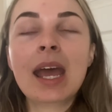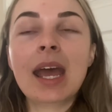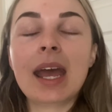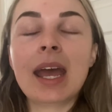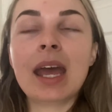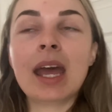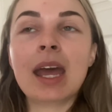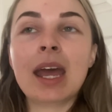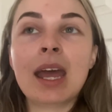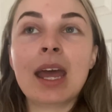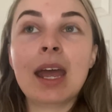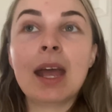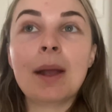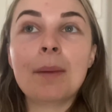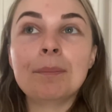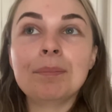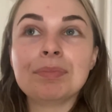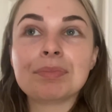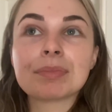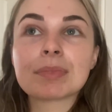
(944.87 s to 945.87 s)

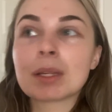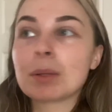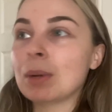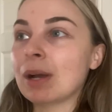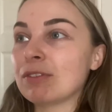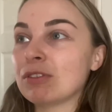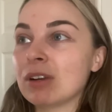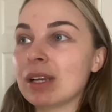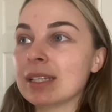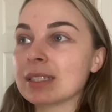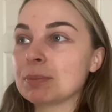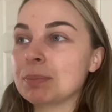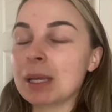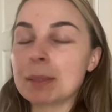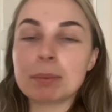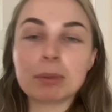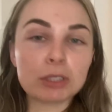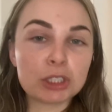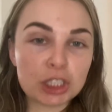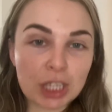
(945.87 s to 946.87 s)
whether it's
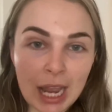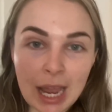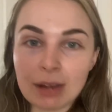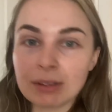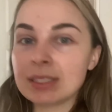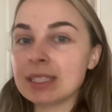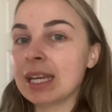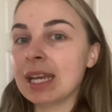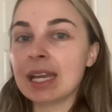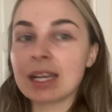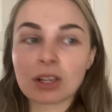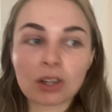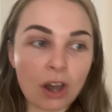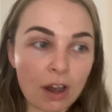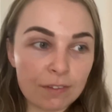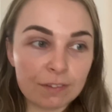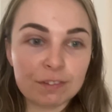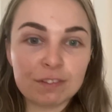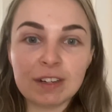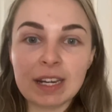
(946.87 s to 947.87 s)
people shouting,
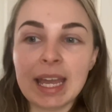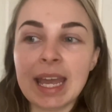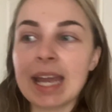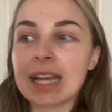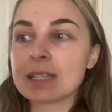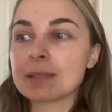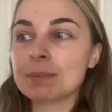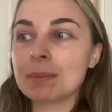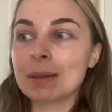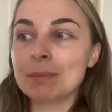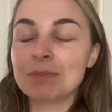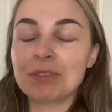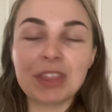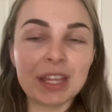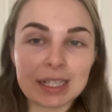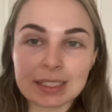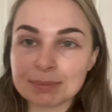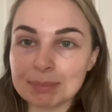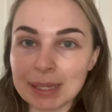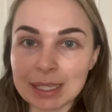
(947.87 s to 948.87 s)
conflict,
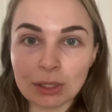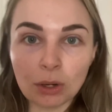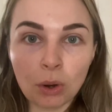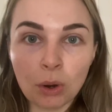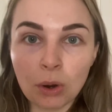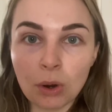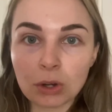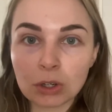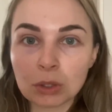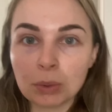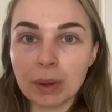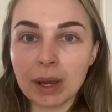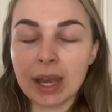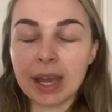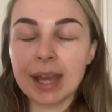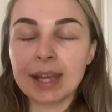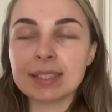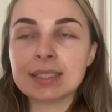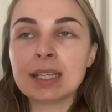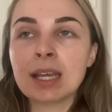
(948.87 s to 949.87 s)
things being
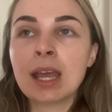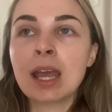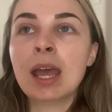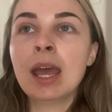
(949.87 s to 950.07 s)
awkward,